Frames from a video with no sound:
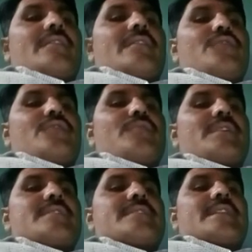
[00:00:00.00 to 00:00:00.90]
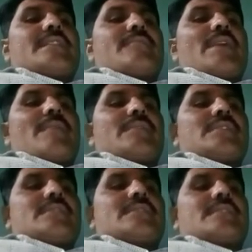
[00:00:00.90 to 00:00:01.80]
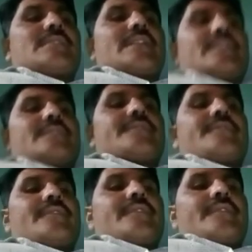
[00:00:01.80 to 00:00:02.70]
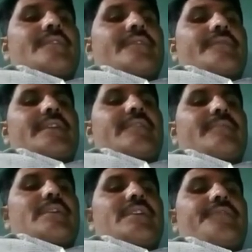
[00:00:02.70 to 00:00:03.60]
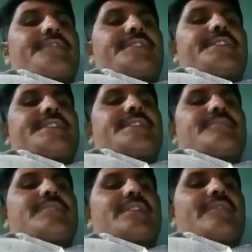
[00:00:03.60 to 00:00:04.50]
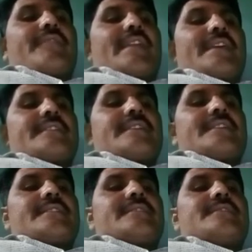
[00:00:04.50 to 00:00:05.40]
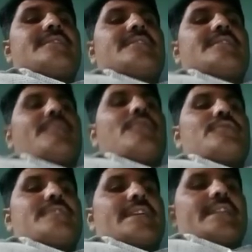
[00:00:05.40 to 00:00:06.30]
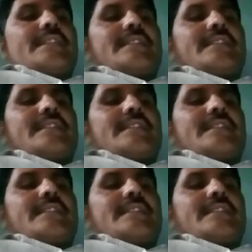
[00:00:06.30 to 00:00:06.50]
humans and the mammals, and well, bird, fishes and butterflies, that is WZ.